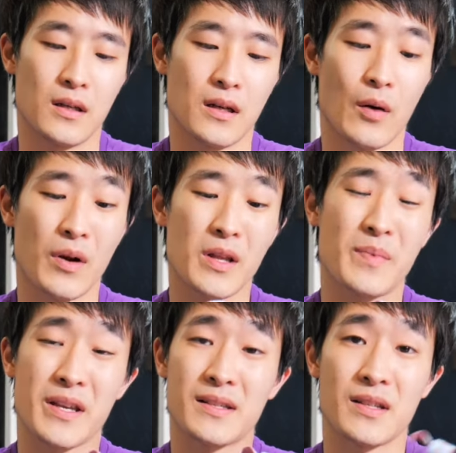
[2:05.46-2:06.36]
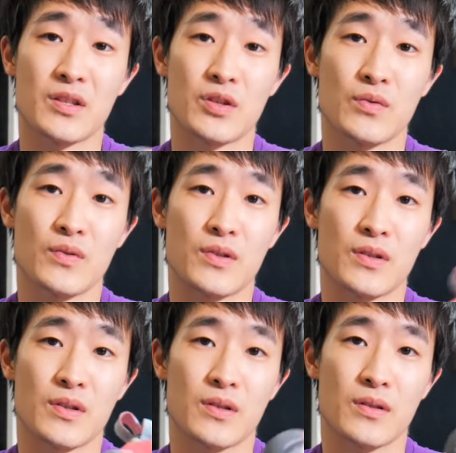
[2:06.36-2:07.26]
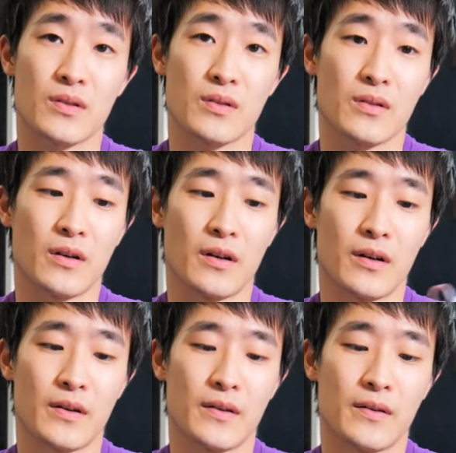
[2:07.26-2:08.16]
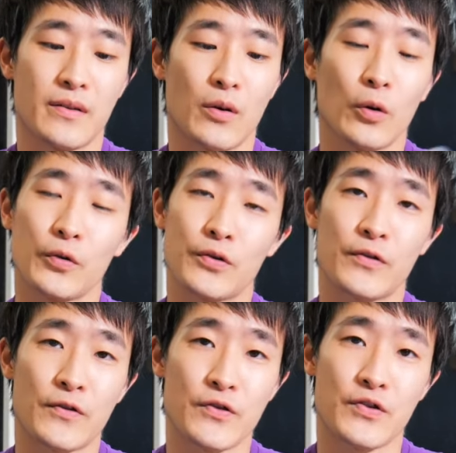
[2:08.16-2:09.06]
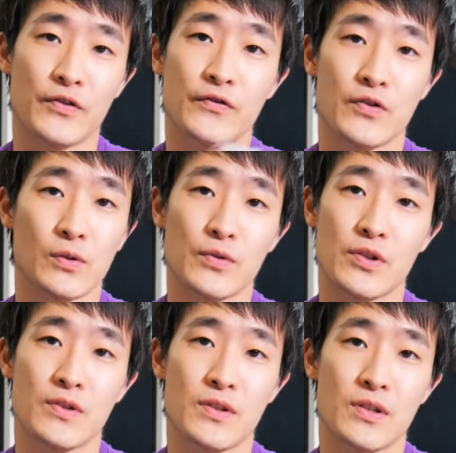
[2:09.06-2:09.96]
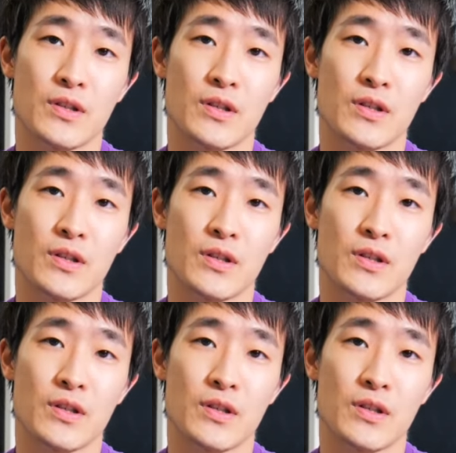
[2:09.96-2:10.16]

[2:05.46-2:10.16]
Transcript: One of the biggest issues on older version of solutions